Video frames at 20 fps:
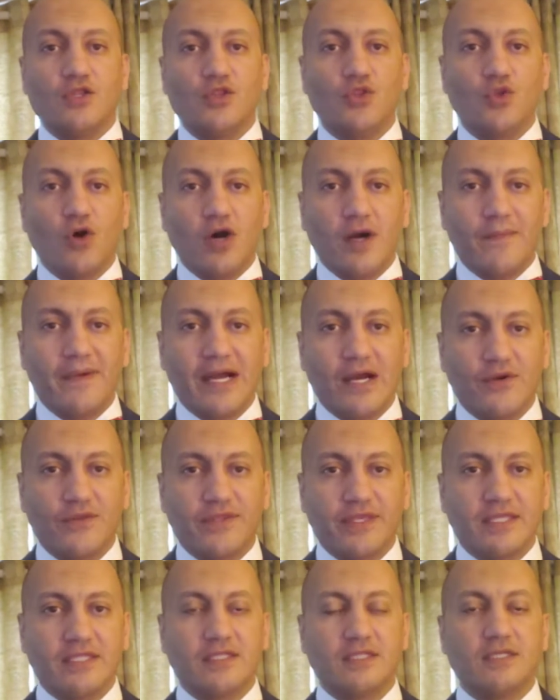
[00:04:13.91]
Know
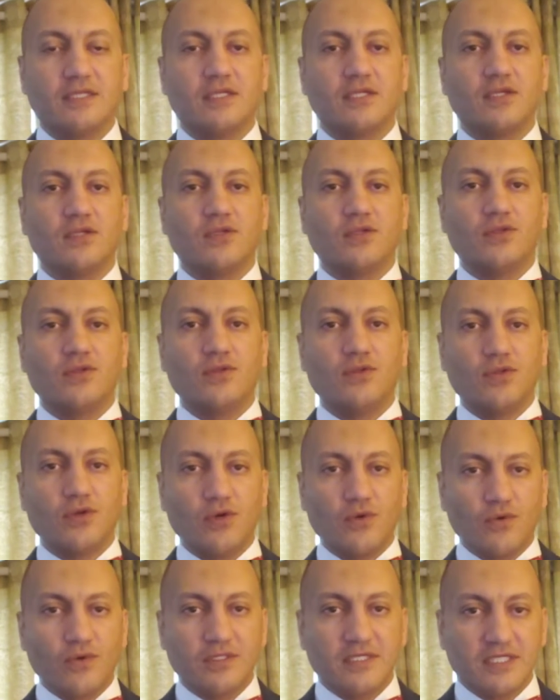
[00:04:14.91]
about it.
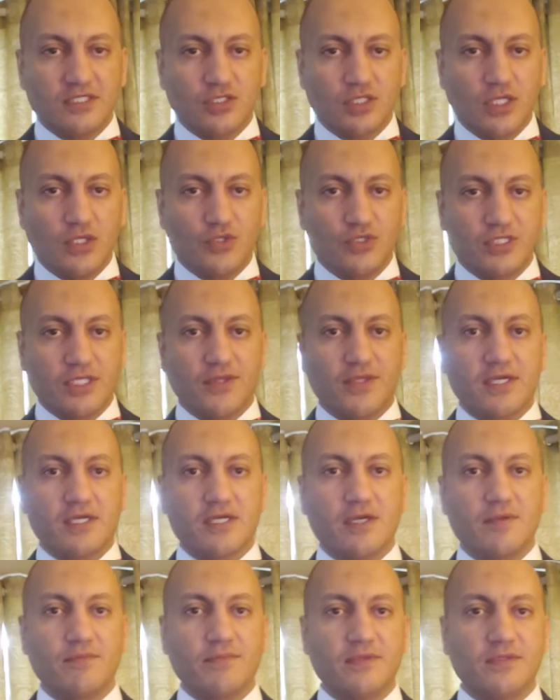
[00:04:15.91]
Know the solution that
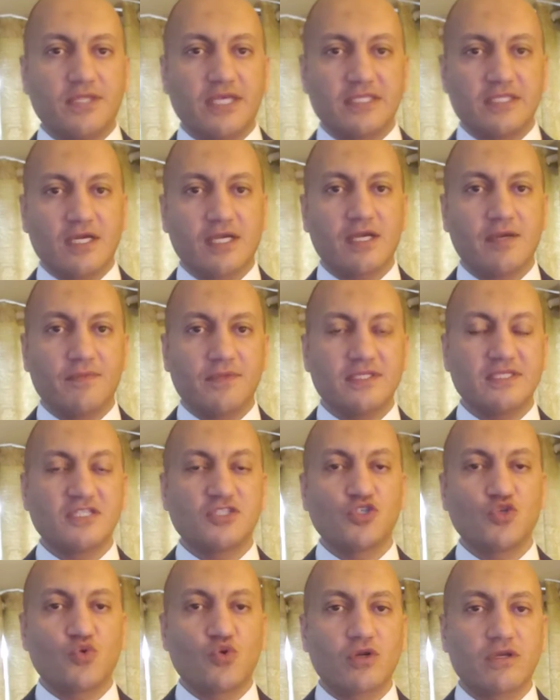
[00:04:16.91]
the company
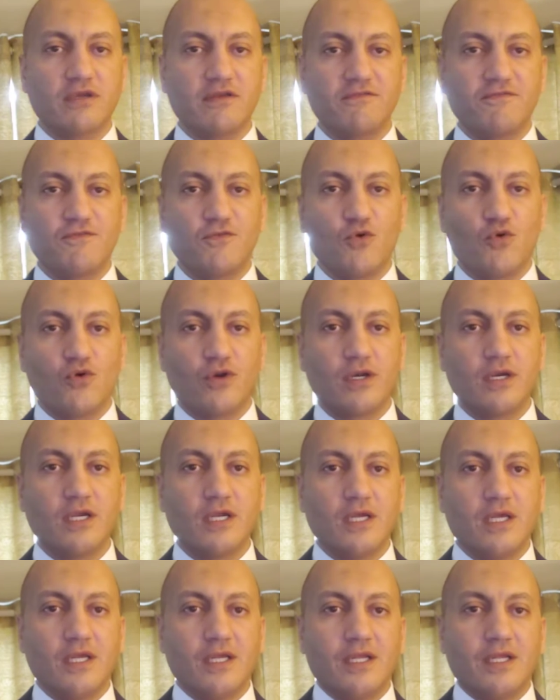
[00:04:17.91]
that you're working for.
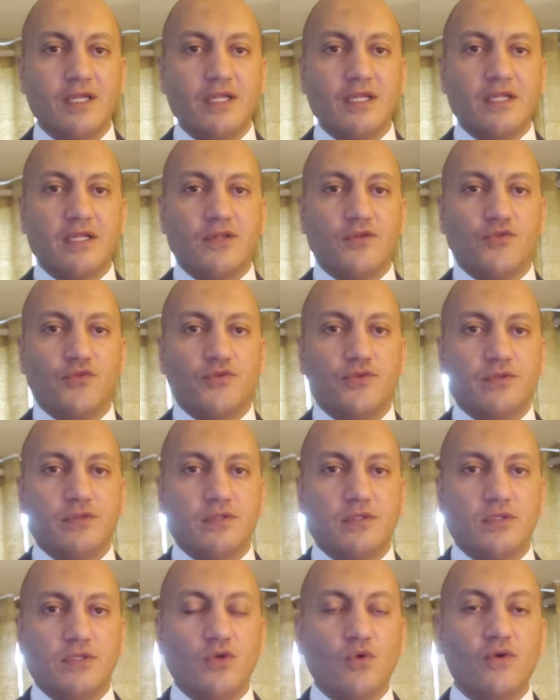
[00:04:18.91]

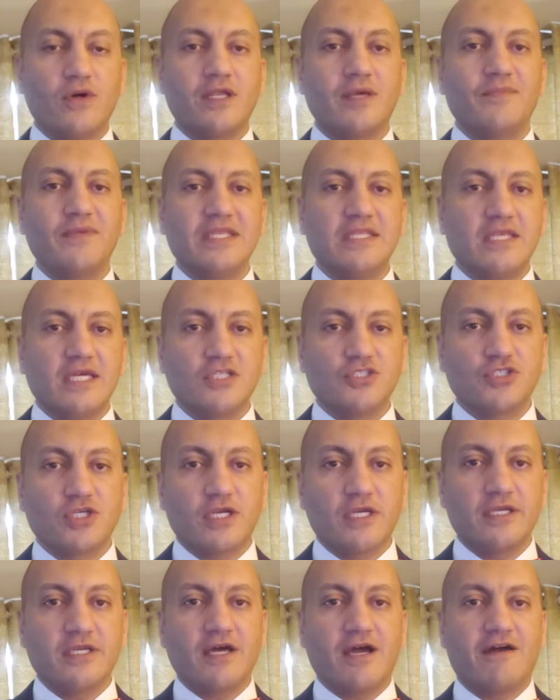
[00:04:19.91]
You want to be
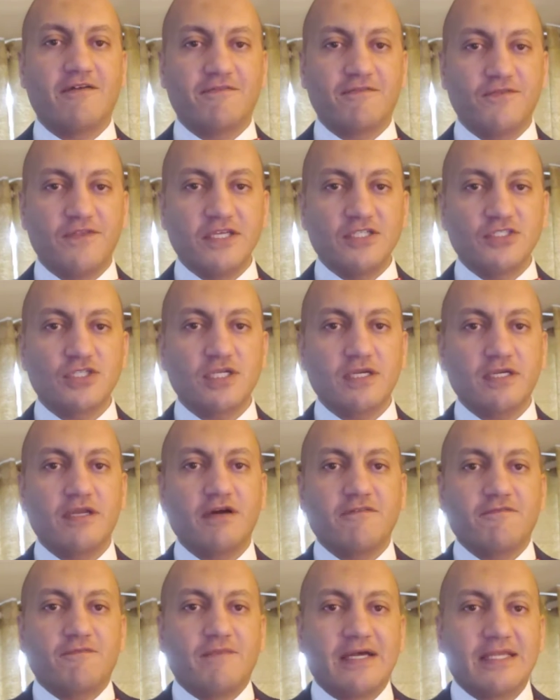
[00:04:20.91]
danger enough,
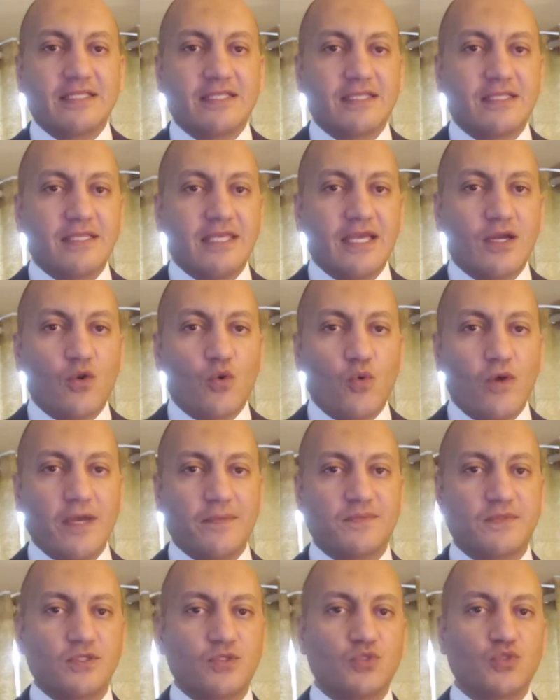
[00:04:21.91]
but
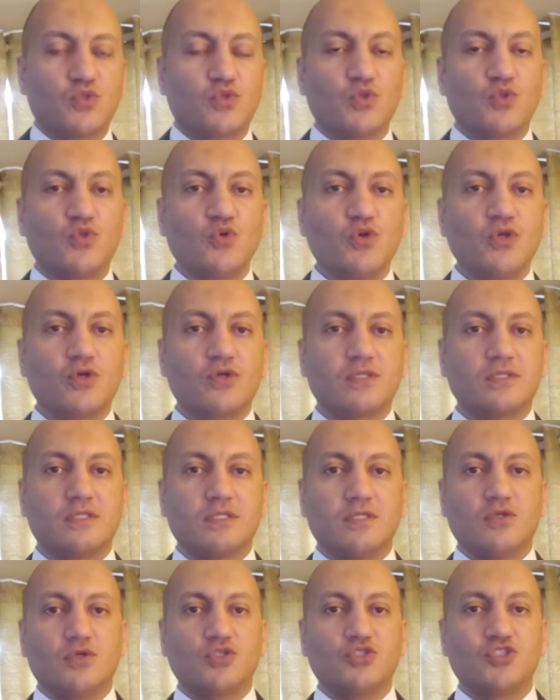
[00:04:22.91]
equipped to do
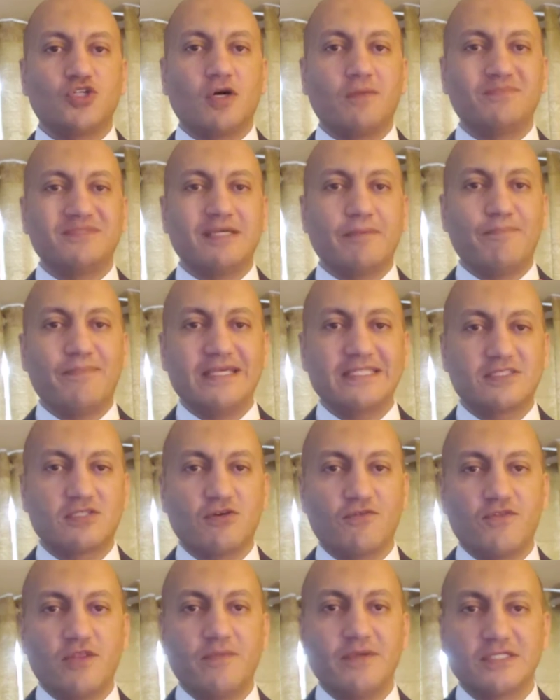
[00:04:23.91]
your job the best
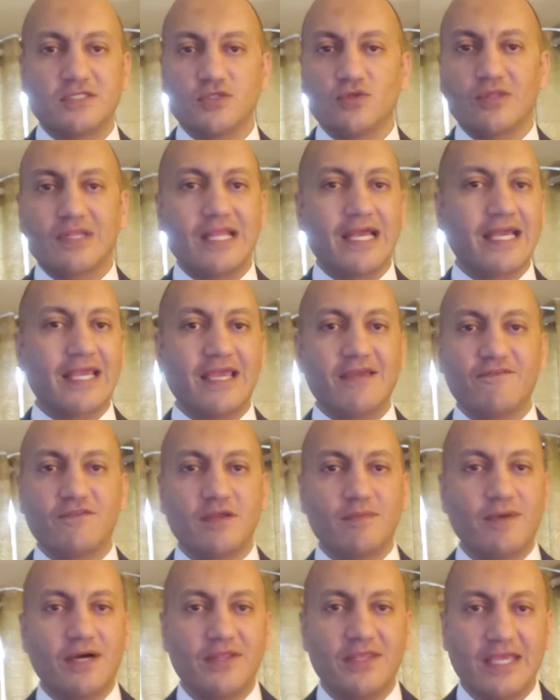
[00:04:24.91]
of the best, not like
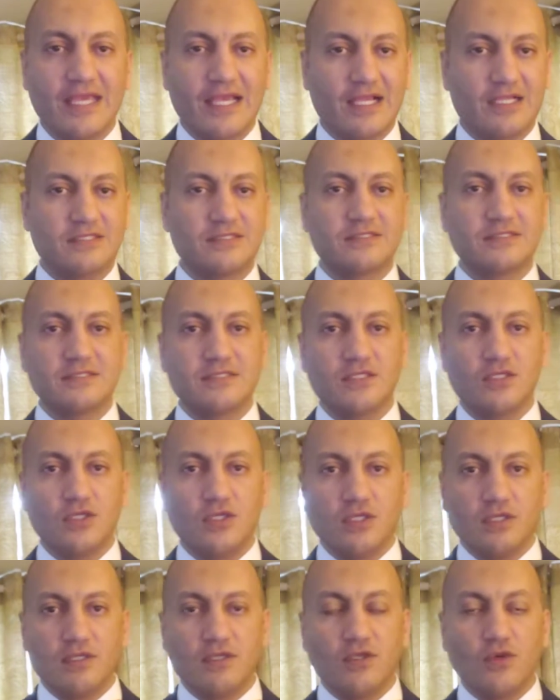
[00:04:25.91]
everybody else.
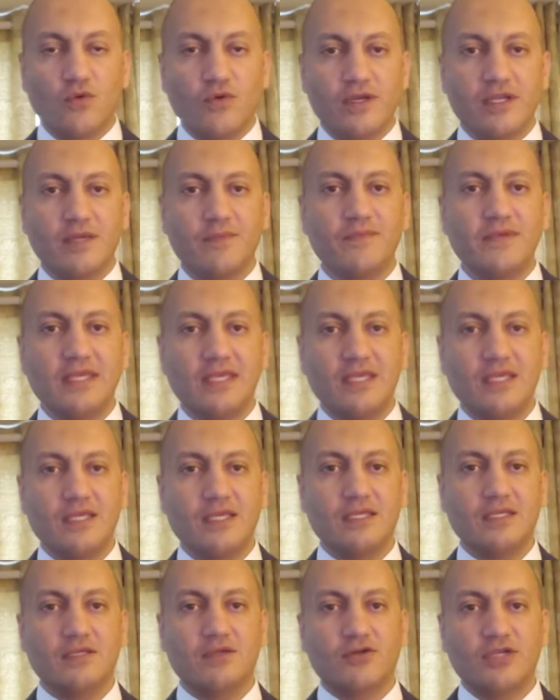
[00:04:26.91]
You want to
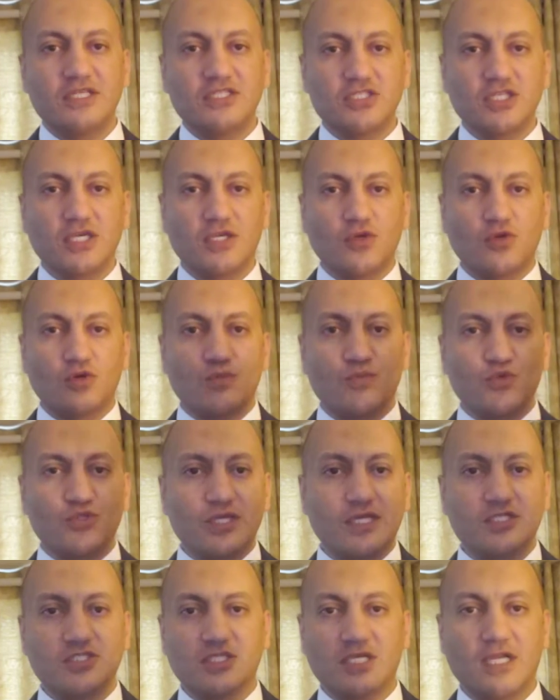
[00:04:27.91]
be reaching your
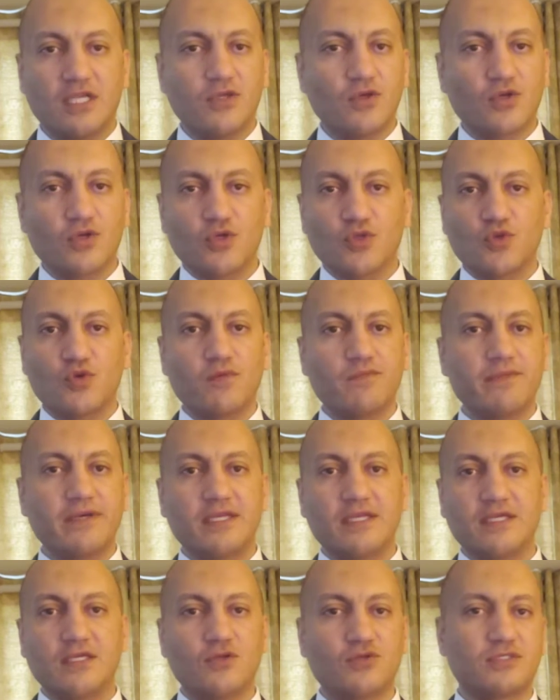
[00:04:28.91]
potential. You're not
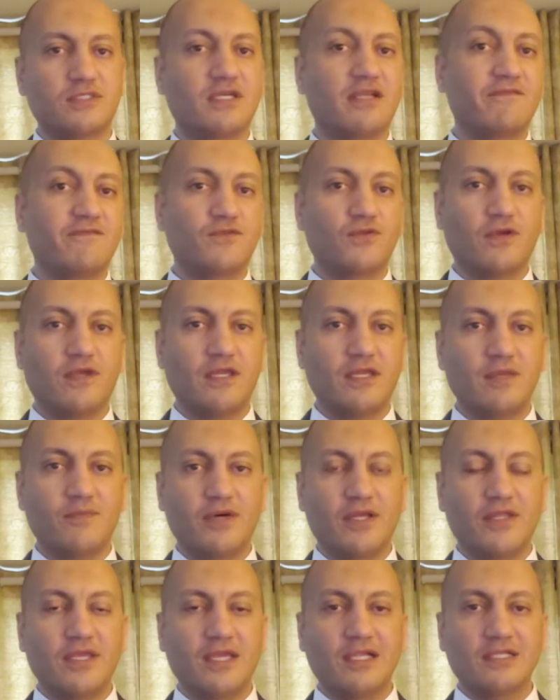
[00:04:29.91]
comparing yourself to
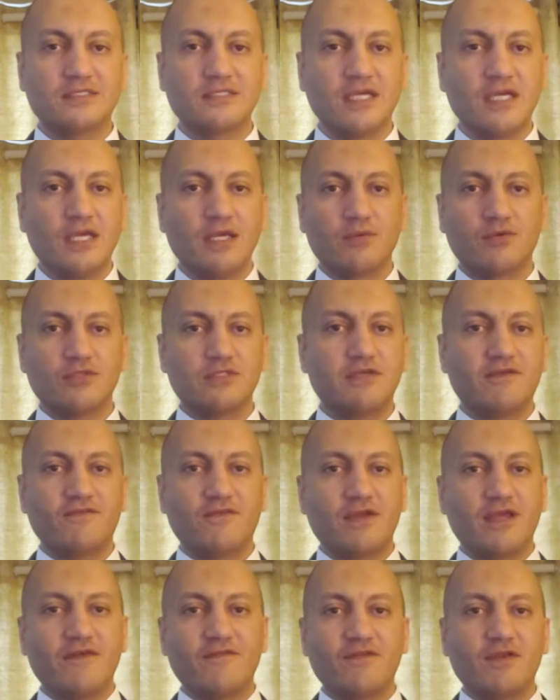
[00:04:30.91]
anybody else, because
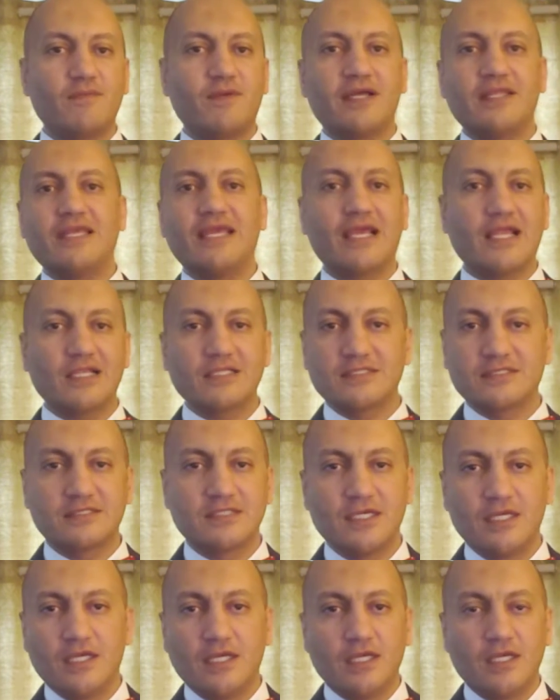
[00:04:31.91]
if everybody
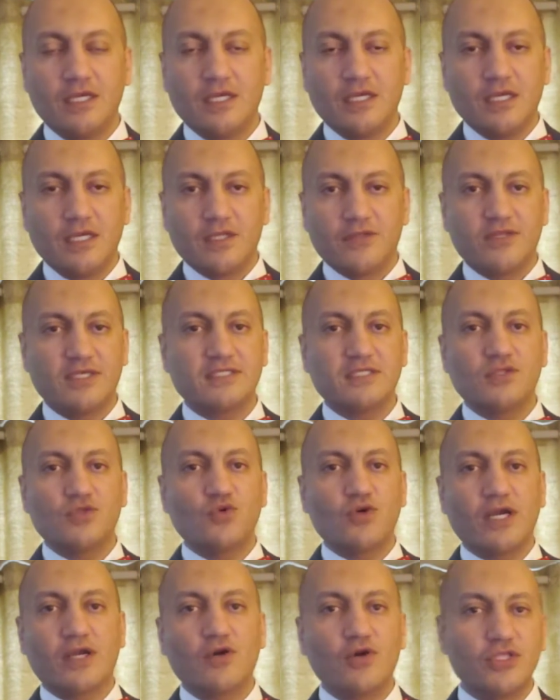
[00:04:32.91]
else doesn't
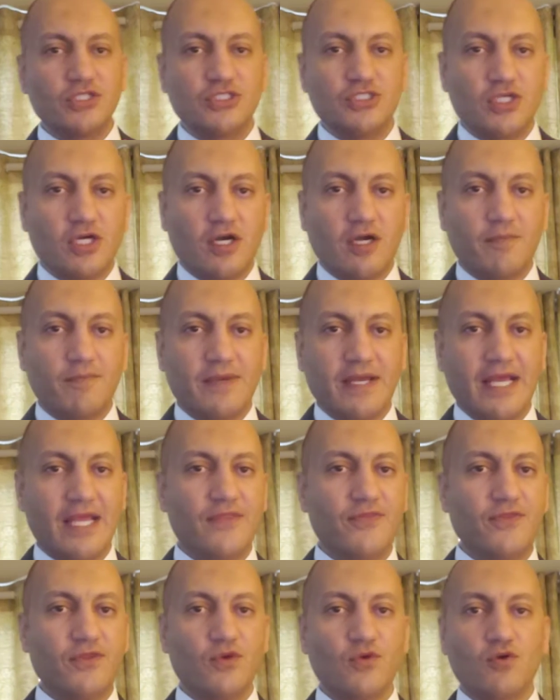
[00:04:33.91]
do a good job
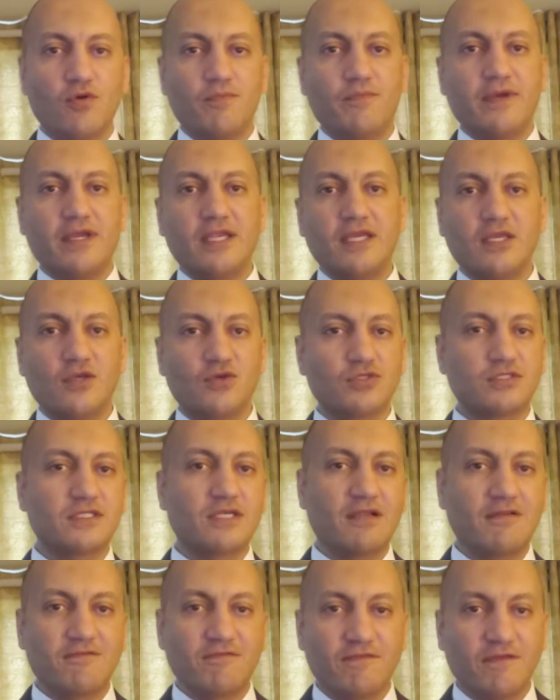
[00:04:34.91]
and you're comparing
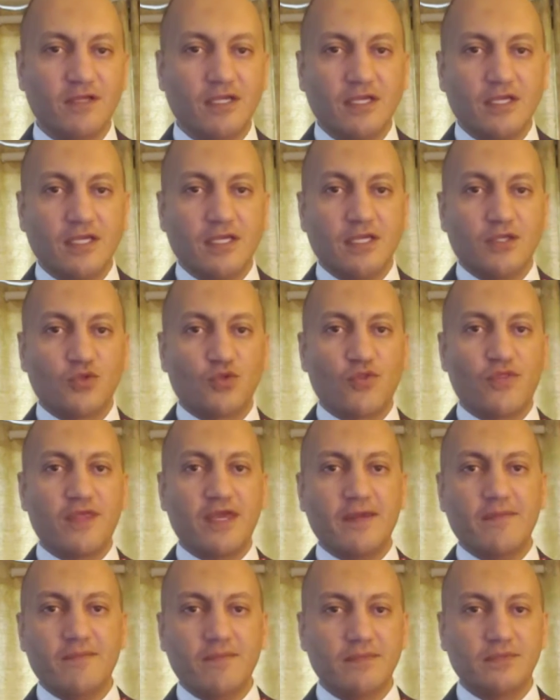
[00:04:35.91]
yourself to
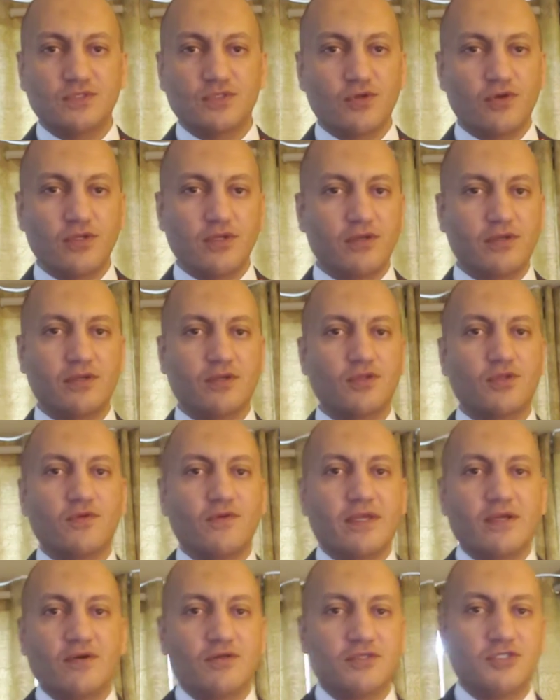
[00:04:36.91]
them, so you're not
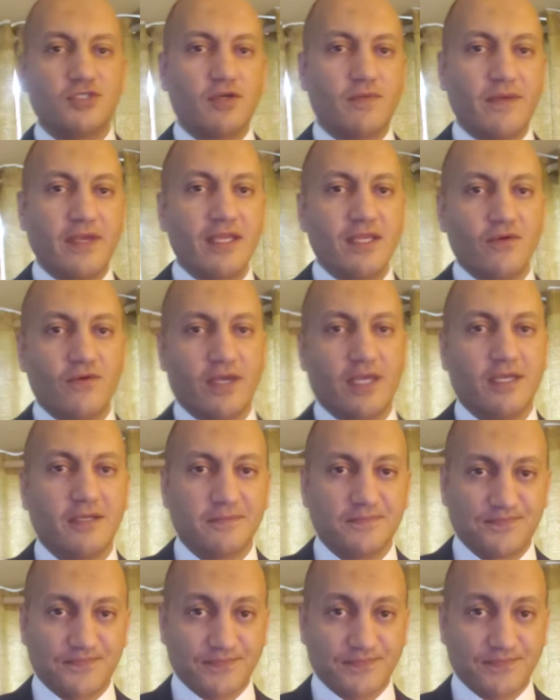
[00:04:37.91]
doing a good job anyway.